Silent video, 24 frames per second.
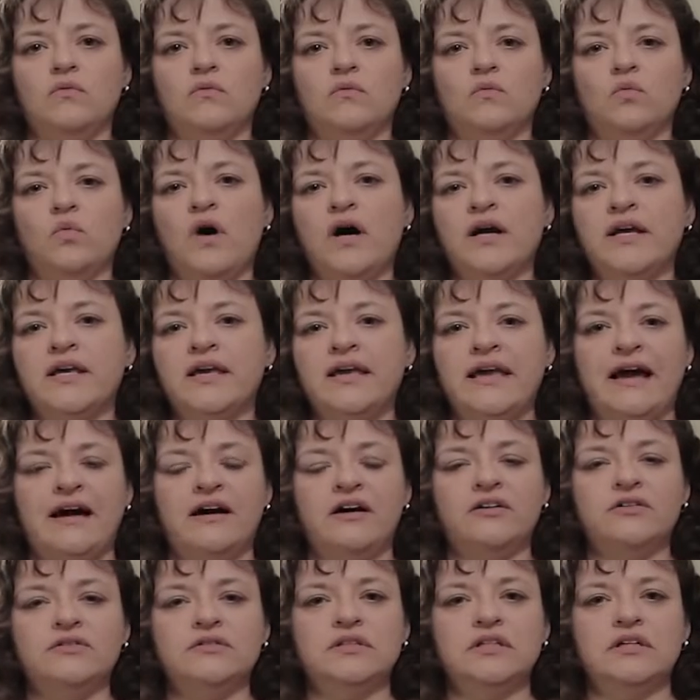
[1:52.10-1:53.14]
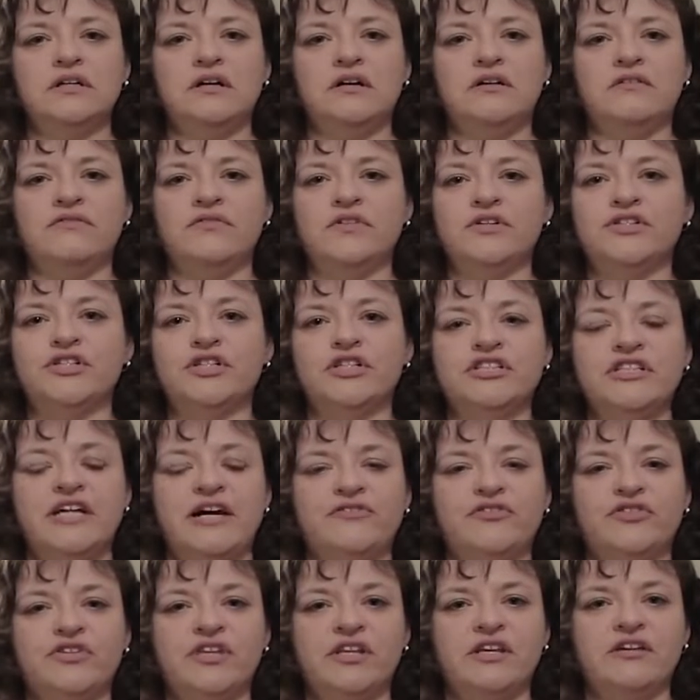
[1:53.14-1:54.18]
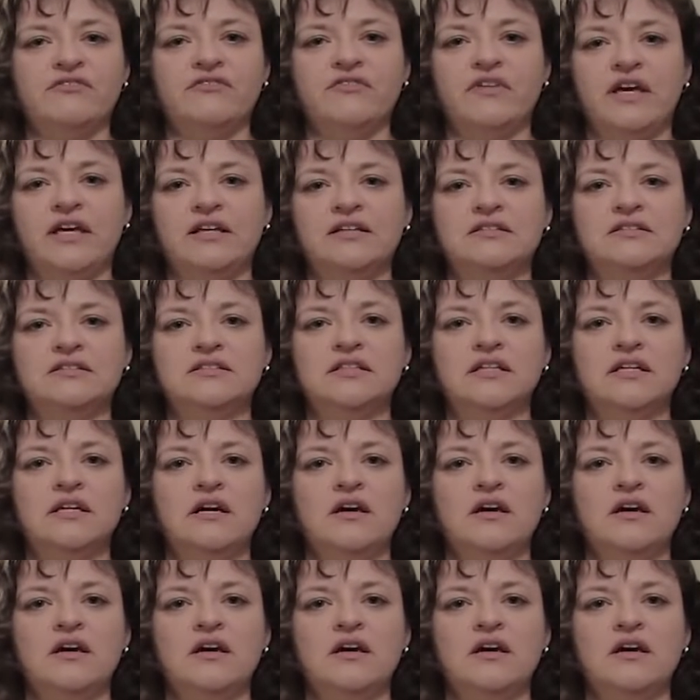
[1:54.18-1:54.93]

Walking out of the church after the event,